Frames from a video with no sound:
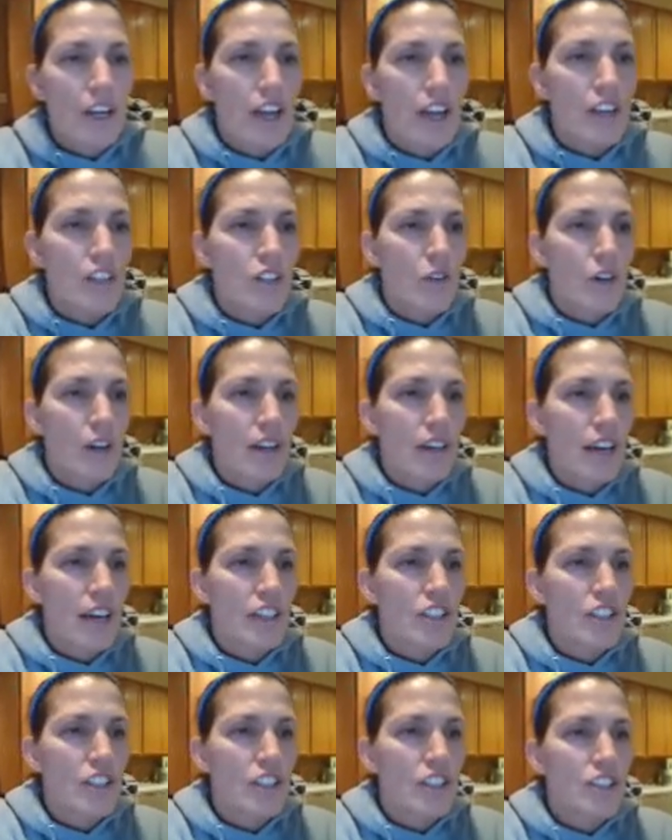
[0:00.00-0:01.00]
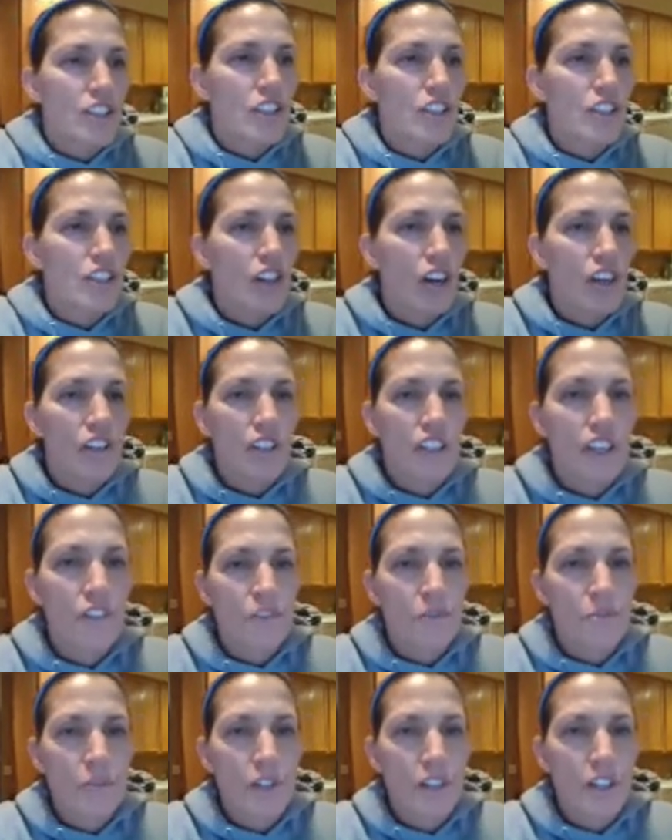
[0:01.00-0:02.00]
And so it kind of should start looking
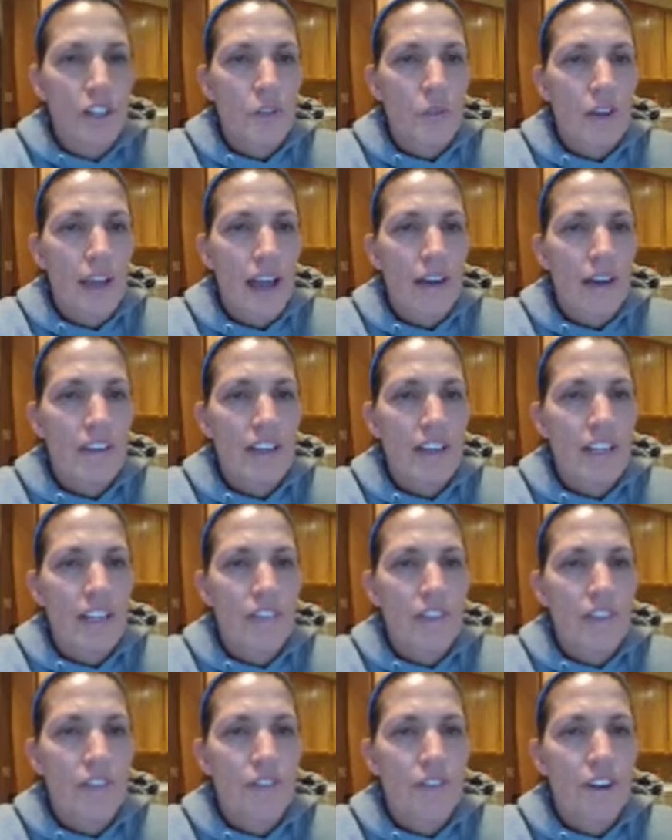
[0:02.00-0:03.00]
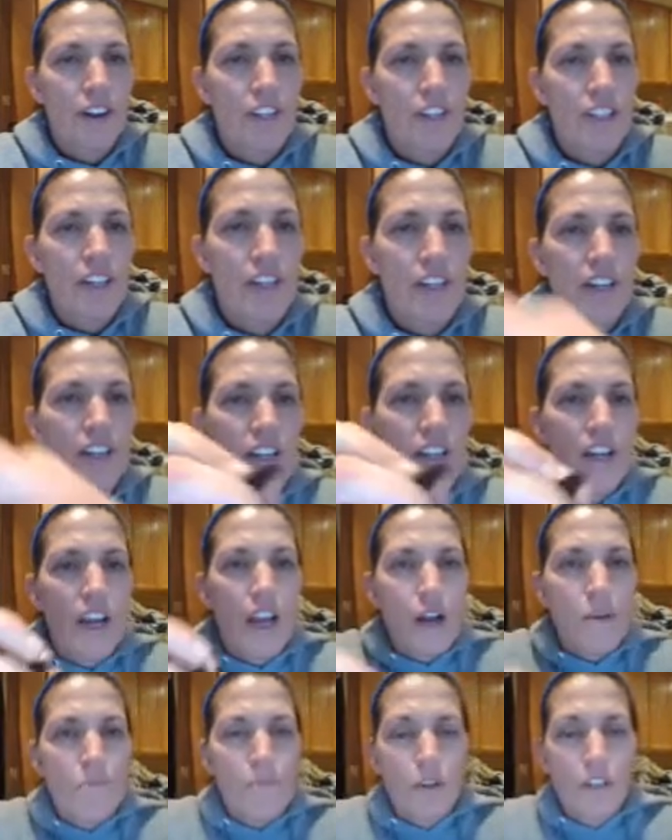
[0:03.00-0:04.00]
familiar that we have an even function here.
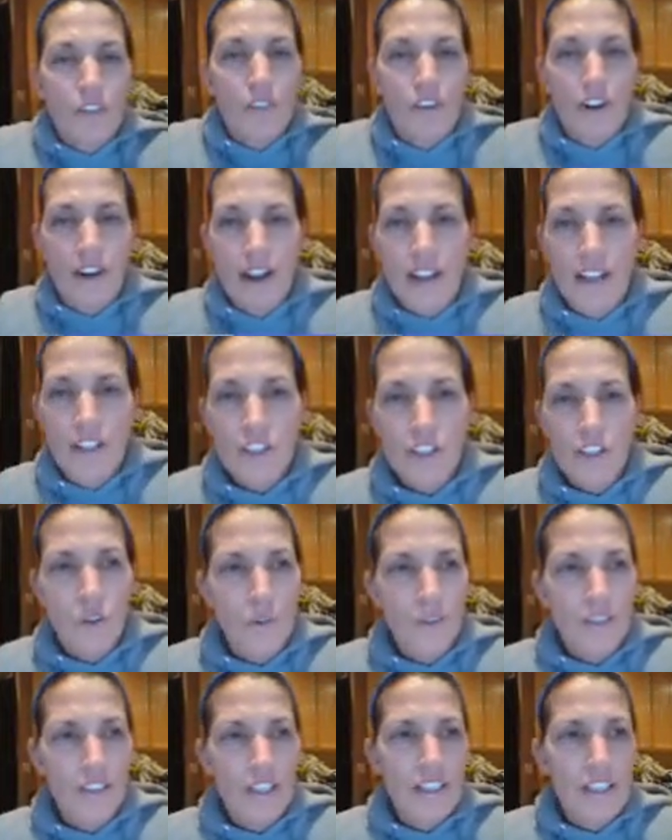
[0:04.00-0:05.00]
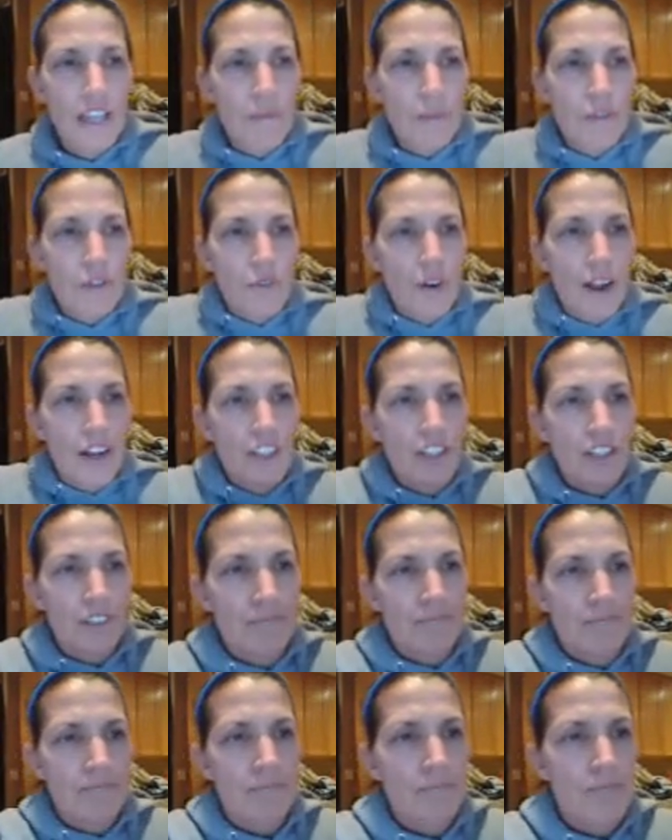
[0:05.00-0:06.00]
Both of our ends go in the same
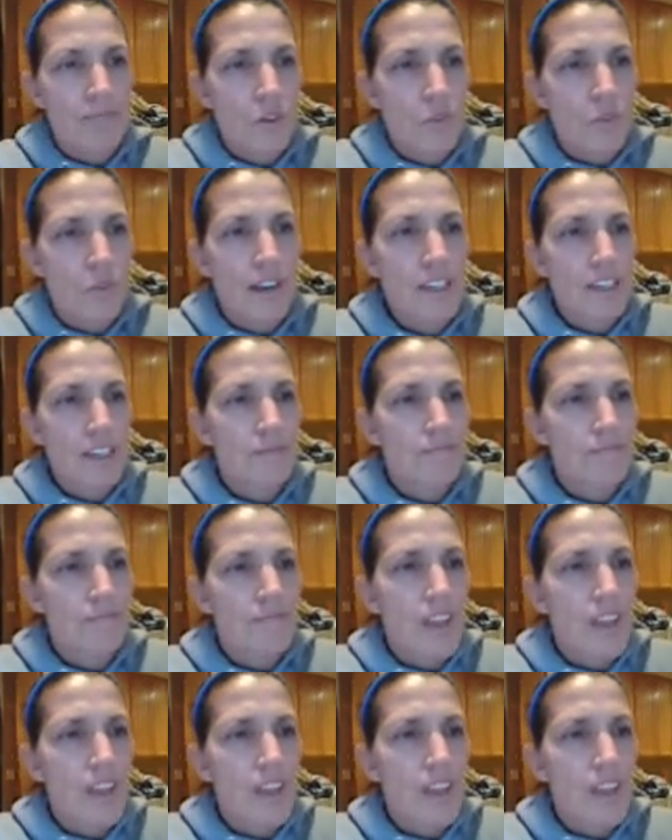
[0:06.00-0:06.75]
direction, right?